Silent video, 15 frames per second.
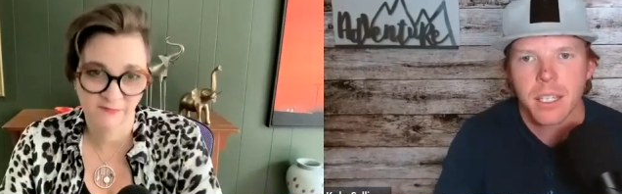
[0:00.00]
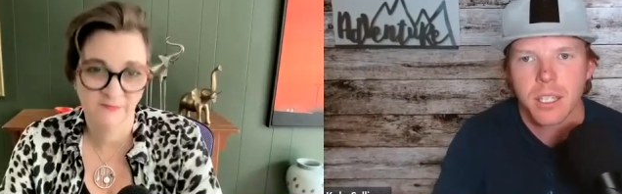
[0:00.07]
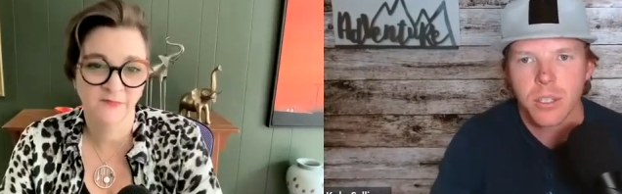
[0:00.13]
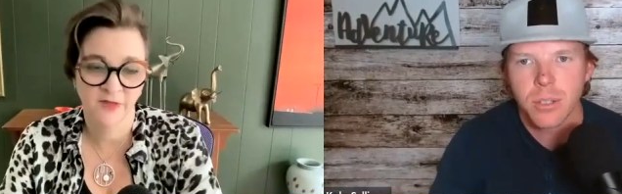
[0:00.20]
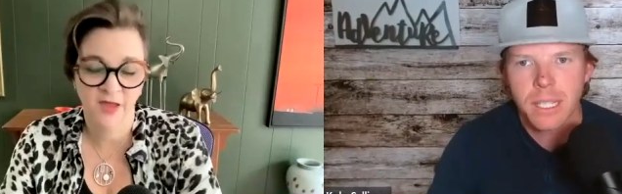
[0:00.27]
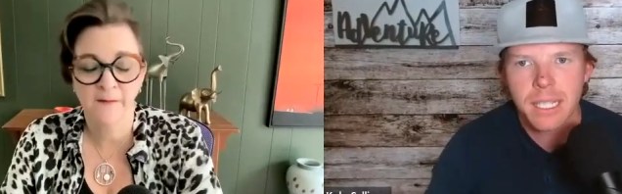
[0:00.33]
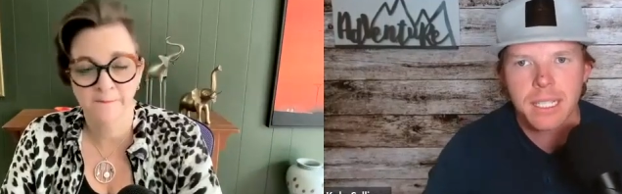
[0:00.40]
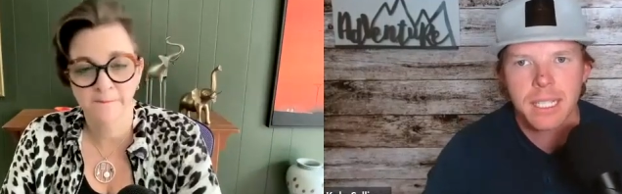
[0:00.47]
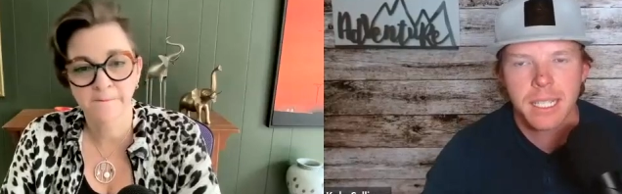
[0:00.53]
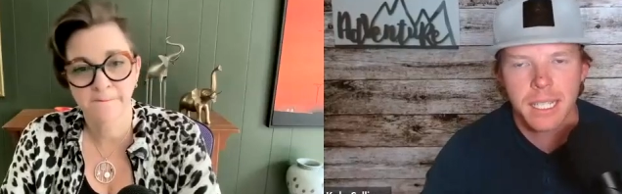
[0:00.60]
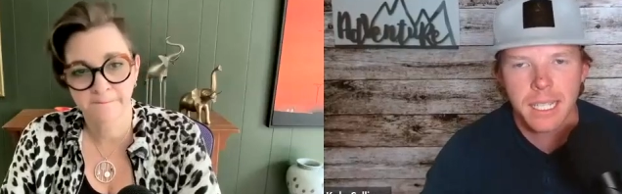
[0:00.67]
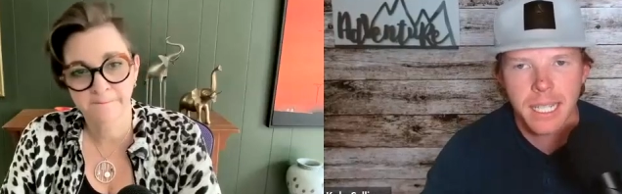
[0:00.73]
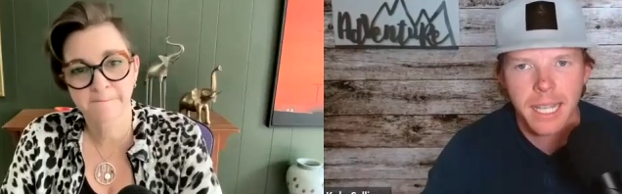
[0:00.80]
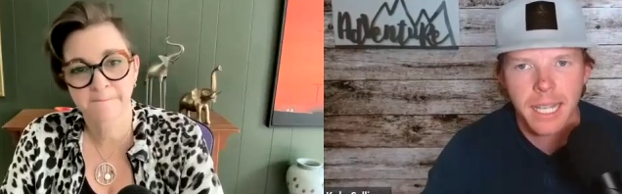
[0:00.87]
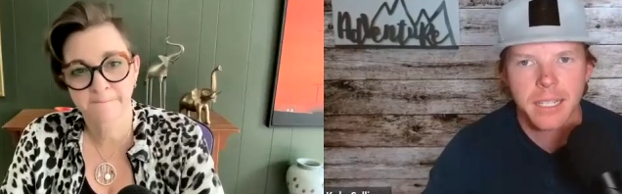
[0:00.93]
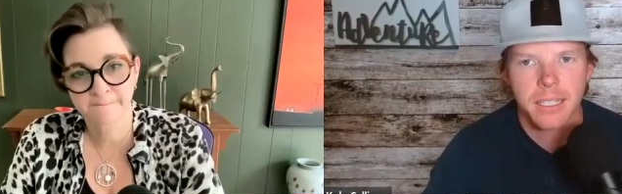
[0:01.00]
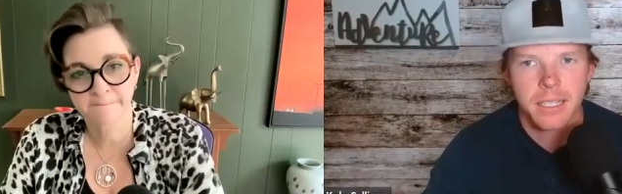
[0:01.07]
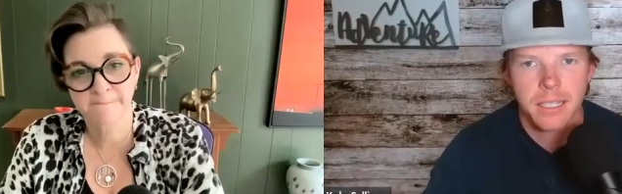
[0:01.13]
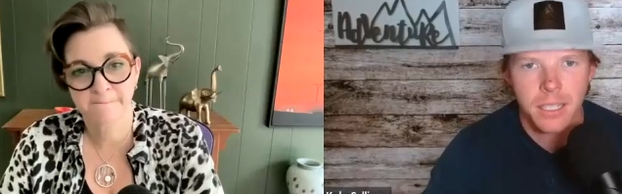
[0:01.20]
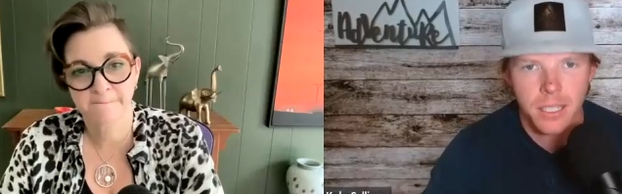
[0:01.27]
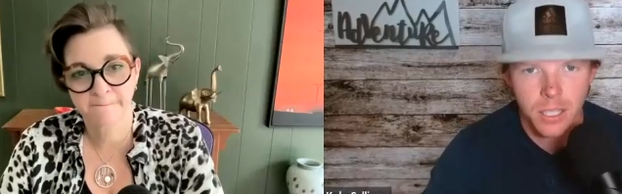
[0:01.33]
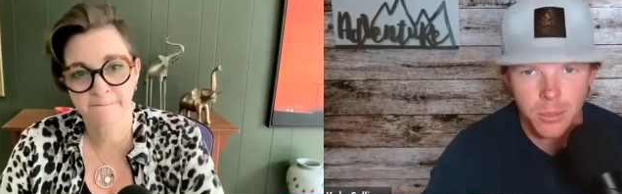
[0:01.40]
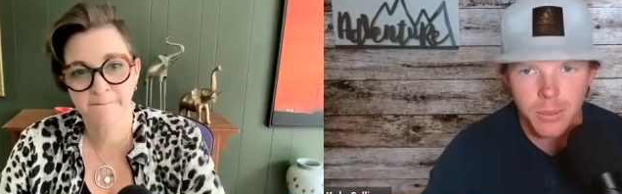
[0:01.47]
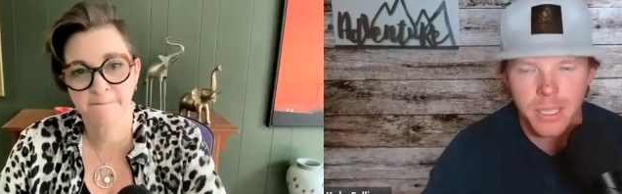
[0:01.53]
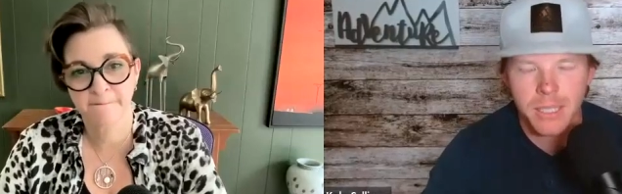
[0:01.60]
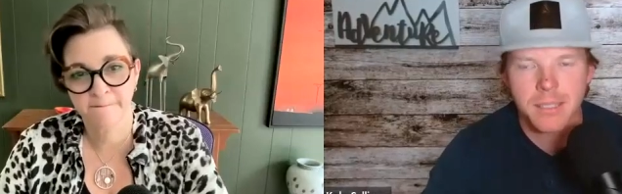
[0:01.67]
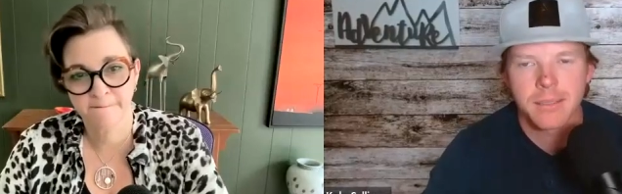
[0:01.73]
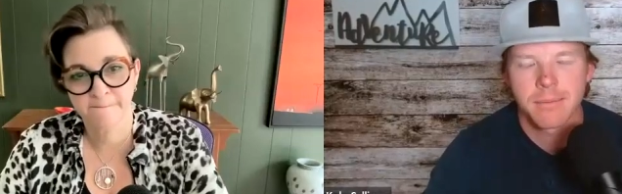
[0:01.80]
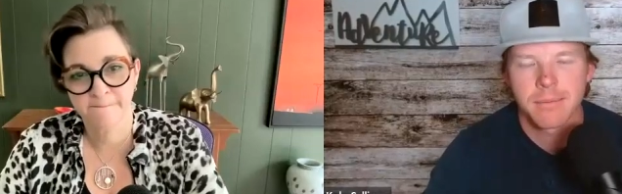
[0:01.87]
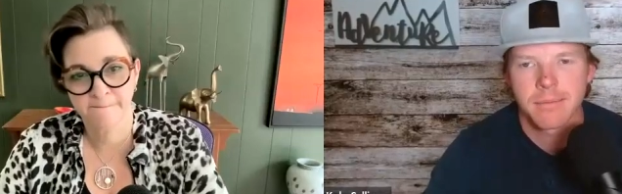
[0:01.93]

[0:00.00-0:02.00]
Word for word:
Speaker 1: you yeah. need to connect to humans.